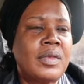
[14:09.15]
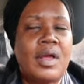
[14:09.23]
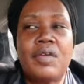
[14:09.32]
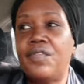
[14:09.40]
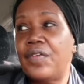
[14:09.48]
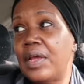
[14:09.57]

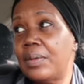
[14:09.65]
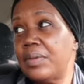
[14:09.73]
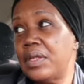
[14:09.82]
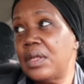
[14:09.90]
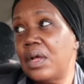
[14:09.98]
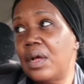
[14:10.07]
a
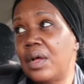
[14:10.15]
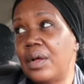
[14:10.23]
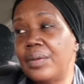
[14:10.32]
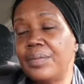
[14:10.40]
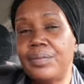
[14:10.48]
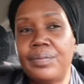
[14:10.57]
family
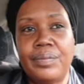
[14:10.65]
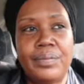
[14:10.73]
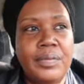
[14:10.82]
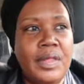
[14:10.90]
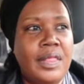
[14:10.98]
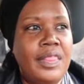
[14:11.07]
um,
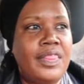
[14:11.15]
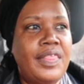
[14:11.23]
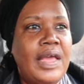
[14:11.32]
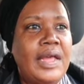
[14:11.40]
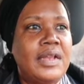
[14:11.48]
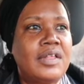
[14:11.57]

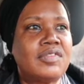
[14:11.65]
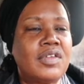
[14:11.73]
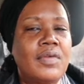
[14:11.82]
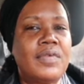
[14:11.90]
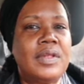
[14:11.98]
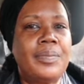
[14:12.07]
that is
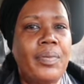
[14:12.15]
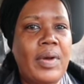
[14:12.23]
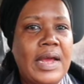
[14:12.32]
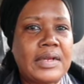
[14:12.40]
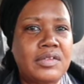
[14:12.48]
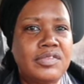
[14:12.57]
already
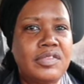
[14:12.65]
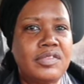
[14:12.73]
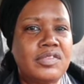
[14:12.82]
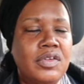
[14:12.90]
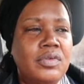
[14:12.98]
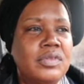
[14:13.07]
practicing
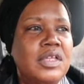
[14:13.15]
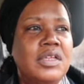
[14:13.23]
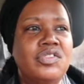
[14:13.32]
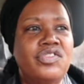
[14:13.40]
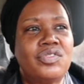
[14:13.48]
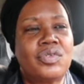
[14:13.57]
certain things,